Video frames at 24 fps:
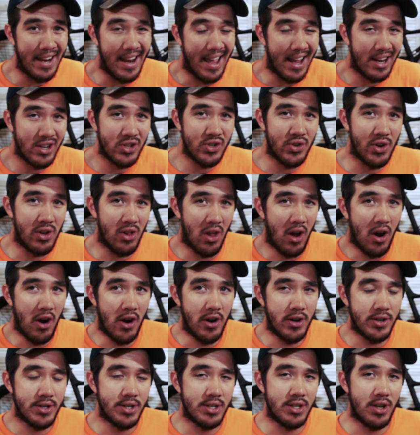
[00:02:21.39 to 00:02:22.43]
an extra
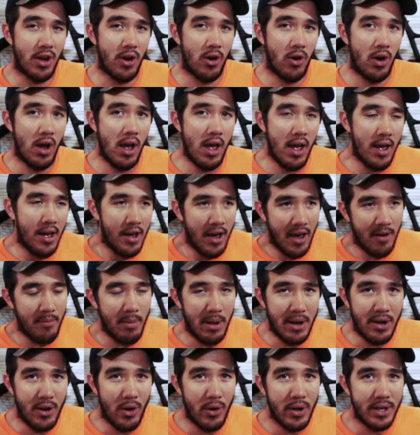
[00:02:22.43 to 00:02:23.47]
large. So I've
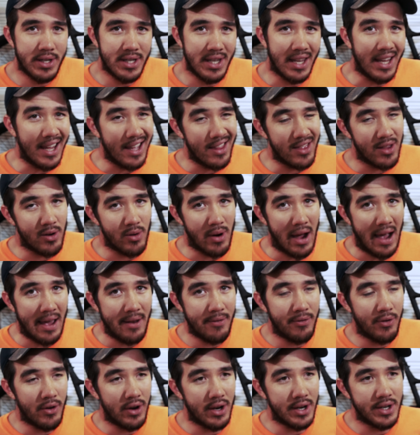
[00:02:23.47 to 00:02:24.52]
been noticing in the
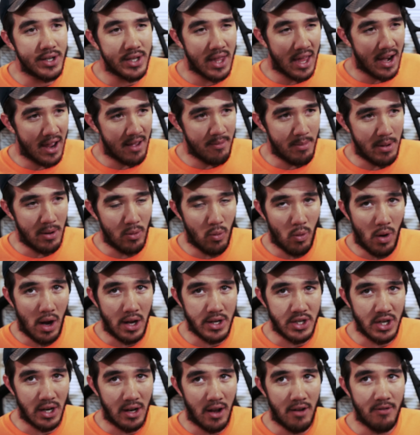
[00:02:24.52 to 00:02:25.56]
ride footage that I've been
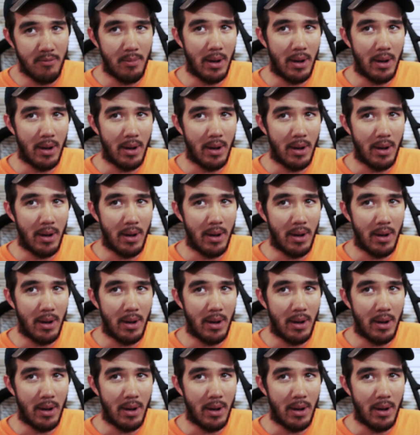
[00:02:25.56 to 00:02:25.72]
watching of